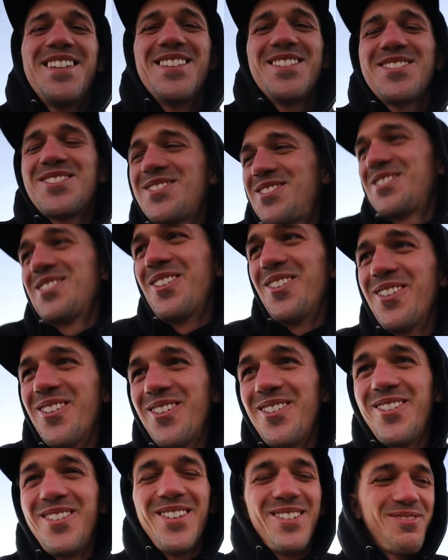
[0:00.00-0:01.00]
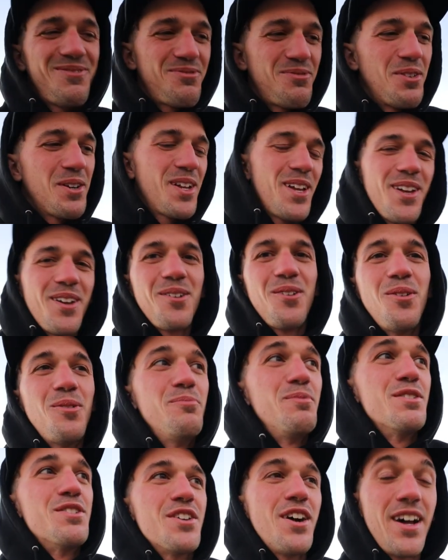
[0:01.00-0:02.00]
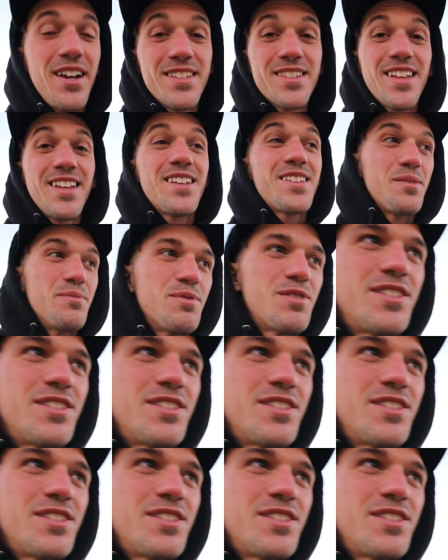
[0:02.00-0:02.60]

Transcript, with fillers: It is so freaking cold, but John is getting some